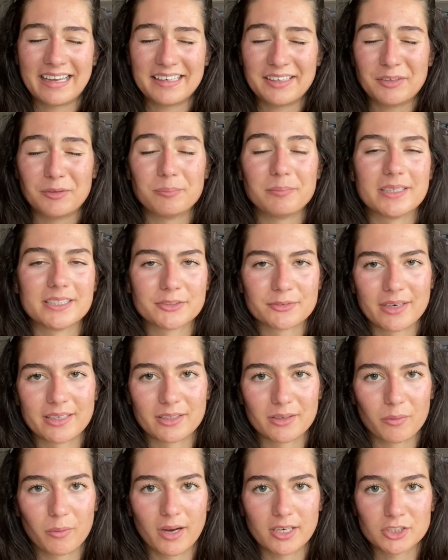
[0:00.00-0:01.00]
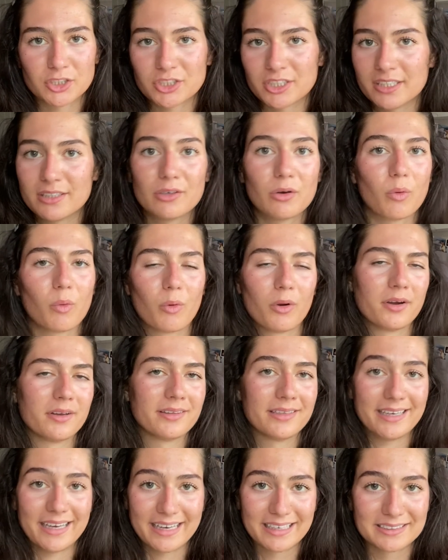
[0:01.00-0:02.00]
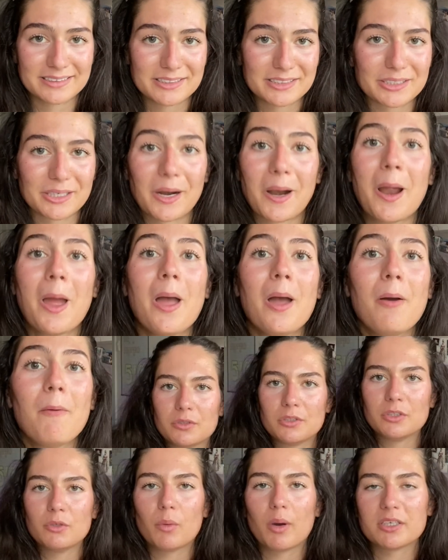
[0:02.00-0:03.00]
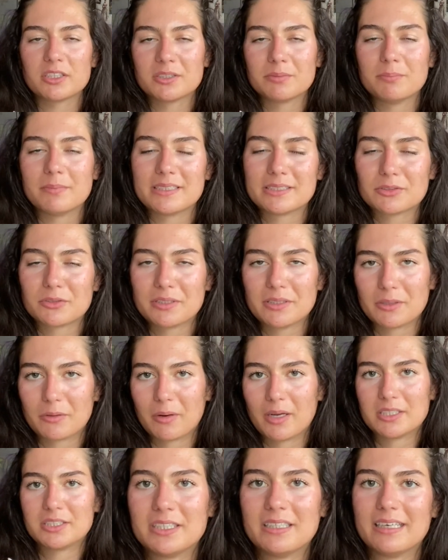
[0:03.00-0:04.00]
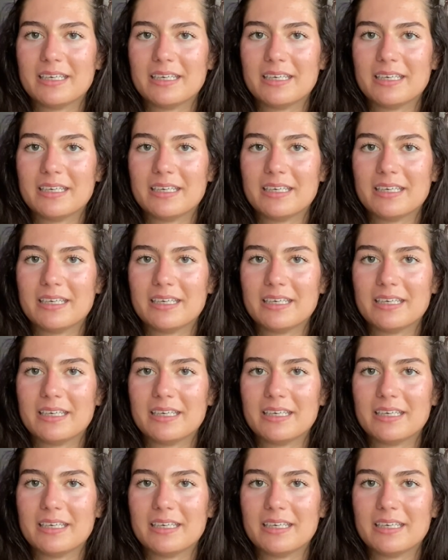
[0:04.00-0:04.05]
you misread the question or the answer. You want to misread the question